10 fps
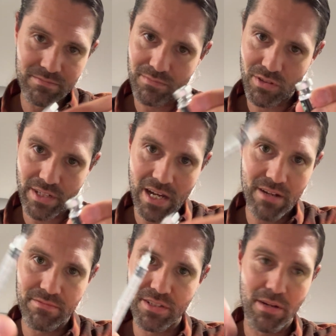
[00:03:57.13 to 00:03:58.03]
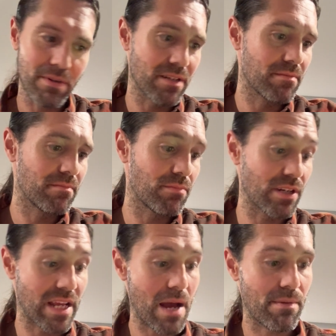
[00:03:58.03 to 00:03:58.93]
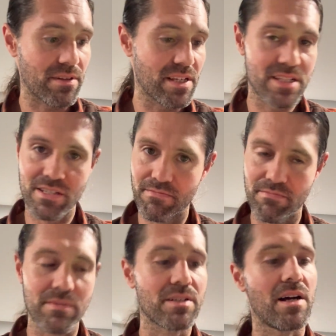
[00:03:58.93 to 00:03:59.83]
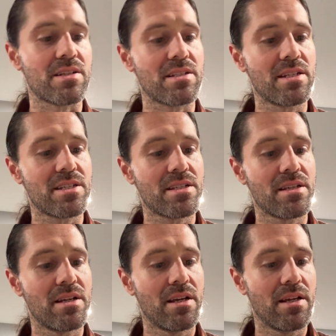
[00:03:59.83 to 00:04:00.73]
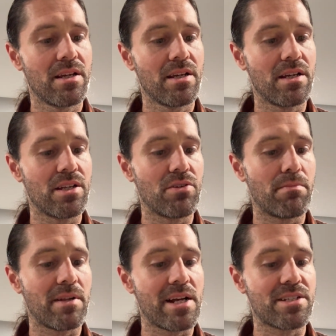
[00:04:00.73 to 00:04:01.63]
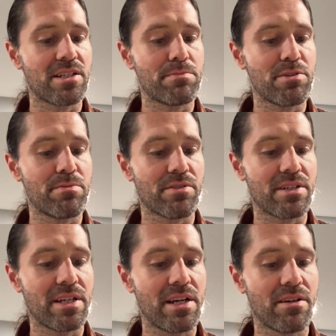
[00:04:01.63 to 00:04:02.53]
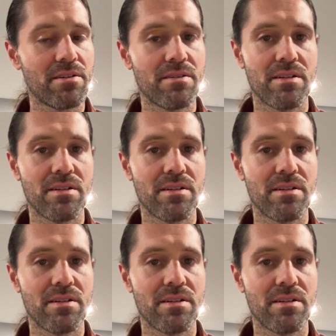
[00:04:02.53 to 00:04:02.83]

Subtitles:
Pulled out, so I'm gonna put a cap on this, toss this into a plastic spillable container.